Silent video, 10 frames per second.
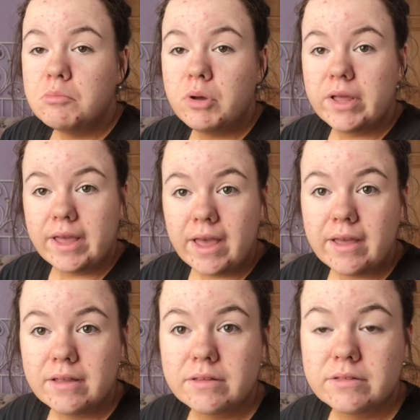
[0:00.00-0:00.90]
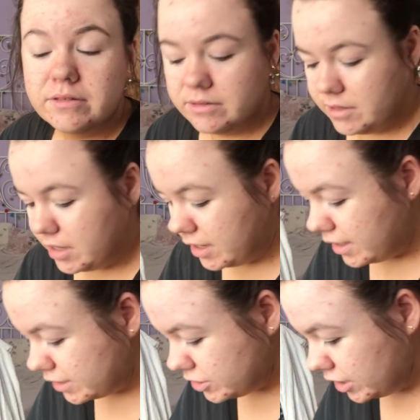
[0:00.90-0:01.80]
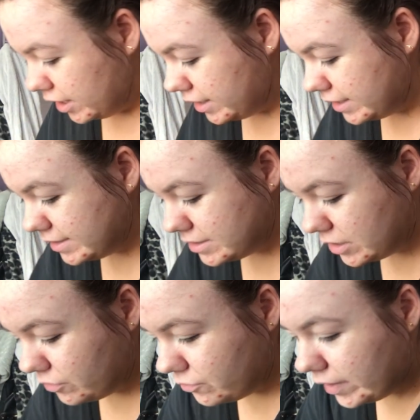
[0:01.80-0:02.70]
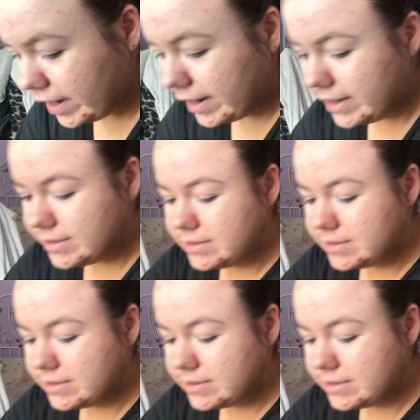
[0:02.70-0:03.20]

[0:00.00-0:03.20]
But yeah, I actually like it so far,